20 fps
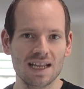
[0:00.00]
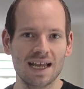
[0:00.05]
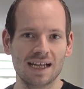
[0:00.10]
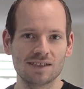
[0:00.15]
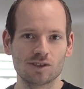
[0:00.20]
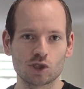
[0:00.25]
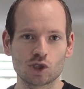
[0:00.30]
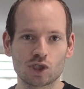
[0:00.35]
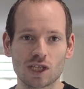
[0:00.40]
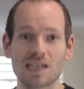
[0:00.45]

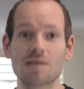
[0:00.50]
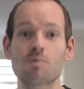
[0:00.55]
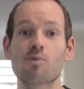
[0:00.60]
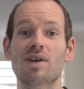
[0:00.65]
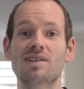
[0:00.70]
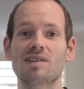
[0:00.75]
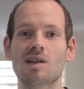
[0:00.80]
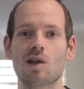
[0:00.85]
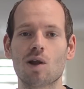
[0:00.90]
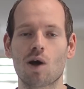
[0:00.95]
And to
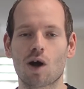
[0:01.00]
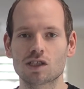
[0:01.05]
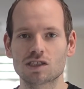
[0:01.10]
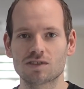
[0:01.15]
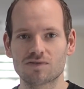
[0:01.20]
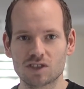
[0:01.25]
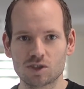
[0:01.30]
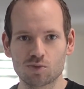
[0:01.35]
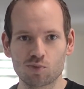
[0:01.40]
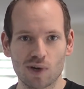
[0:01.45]
celebrate the launch
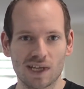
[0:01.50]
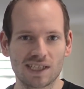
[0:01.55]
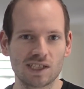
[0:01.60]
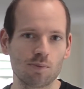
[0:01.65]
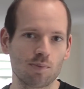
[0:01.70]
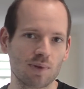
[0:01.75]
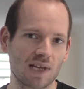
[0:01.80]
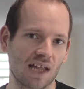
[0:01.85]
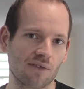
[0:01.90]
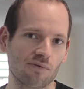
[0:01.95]
of this brand
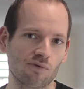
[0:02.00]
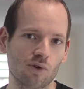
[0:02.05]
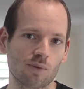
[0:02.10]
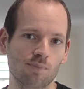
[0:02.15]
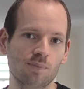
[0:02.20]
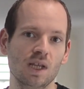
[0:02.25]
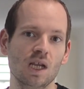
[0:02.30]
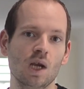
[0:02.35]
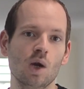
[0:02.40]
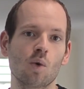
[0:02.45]
new
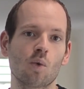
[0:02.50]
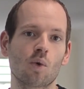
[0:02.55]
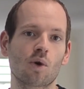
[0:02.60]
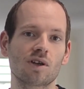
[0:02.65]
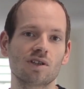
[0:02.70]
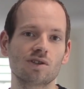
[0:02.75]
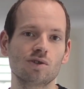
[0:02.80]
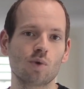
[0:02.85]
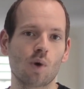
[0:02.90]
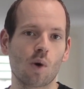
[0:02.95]
platform, we're
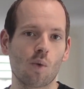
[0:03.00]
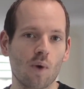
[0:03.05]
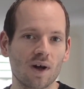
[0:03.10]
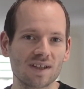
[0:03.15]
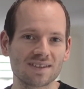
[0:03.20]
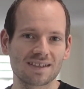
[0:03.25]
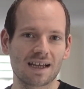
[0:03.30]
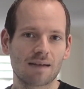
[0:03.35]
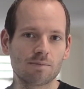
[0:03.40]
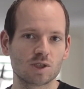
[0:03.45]
going to do a
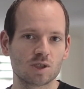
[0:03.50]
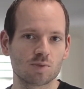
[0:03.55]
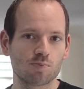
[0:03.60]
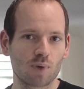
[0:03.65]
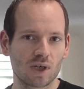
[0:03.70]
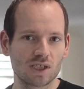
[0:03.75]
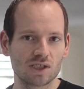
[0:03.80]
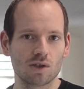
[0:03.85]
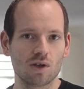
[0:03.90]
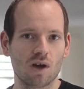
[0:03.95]
one-time
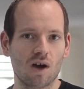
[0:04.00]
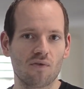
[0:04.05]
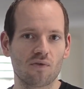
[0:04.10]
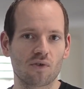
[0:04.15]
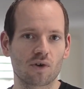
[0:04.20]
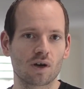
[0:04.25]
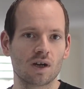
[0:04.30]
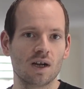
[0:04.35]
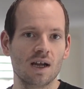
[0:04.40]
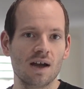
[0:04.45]
special
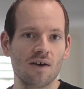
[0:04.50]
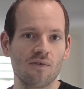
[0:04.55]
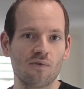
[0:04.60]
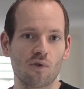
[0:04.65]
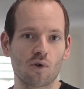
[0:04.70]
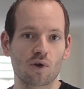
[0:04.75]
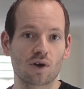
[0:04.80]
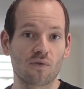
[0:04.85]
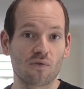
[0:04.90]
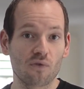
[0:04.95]
offer
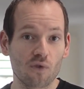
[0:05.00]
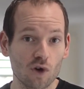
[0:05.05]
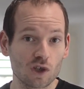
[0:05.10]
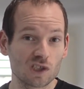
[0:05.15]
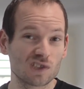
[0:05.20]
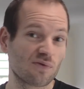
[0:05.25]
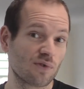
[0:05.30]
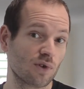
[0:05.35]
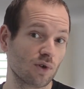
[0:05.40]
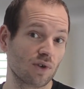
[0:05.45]
for the
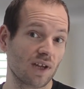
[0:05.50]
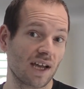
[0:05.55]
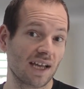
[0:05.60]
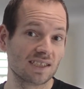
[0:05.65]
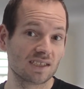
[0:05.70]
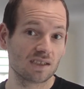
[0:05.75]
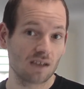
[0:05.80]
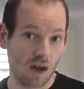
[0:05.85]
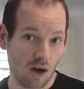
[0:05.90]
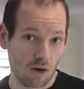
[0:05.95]
first few
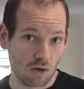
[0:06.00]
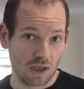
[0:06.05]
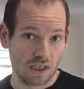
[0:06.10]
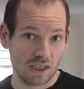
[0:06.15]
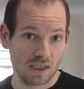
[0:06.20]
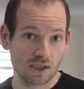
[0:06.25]
days only.